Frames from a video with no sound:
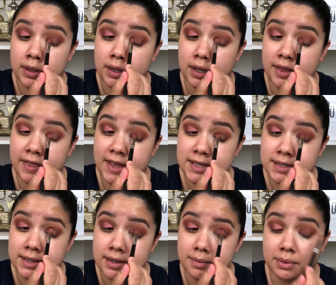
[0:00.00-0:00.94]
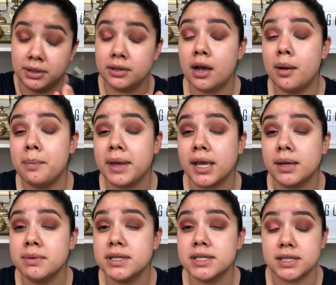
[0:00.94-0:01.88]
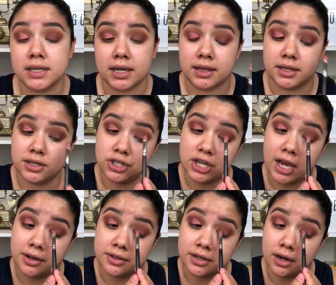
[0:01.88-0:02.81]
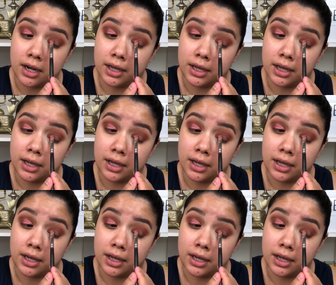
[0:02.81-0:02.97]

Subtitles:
and that's it. But look how pigmented these shadows are.